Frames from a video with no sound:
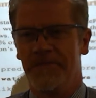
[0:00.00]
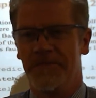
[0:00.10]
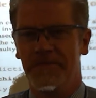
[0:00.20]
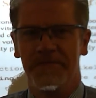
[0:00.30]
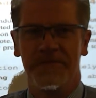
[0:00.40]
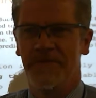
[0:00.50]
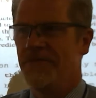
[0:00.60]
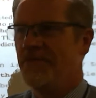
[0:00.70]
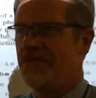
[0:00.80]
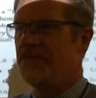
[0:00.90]
There was
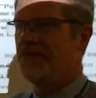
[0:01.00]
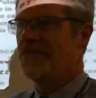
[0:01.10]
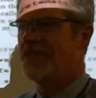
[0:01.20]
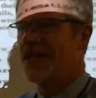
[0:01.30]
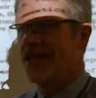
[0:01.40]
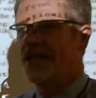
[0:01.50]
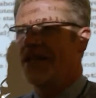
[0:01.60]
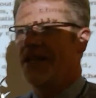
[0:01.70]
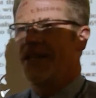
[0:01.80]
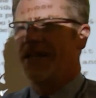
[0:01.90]
different news 4 hours
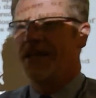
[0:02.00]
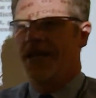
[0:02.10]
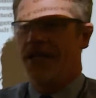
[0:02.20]
apart?